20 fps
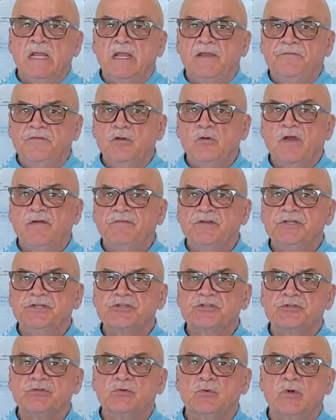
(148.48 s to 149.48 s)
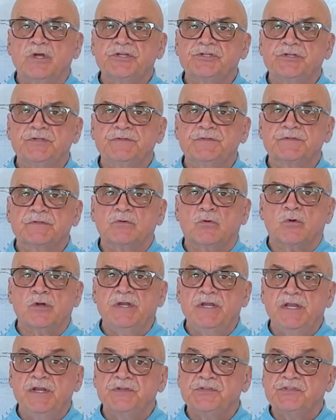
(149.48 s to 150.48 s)
If you have additional questions or
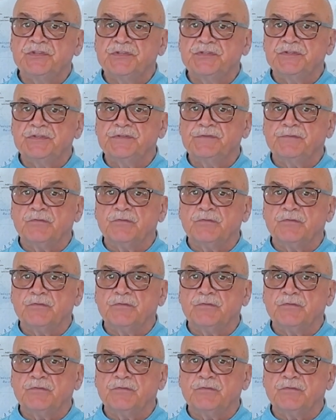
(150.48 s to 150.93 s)
need assistance